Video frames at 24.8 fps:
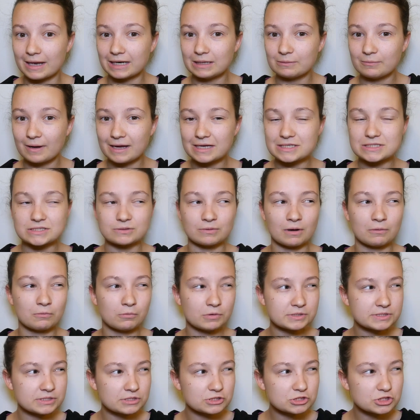anyway, so I
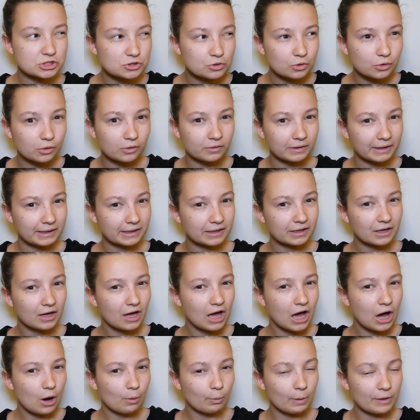wasn't sure like
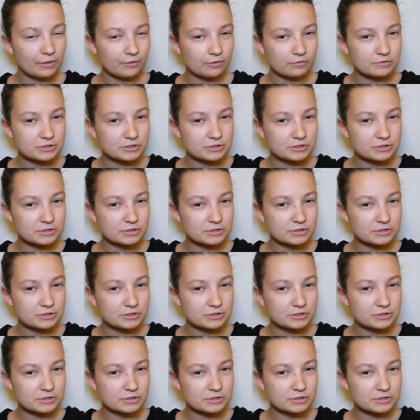whether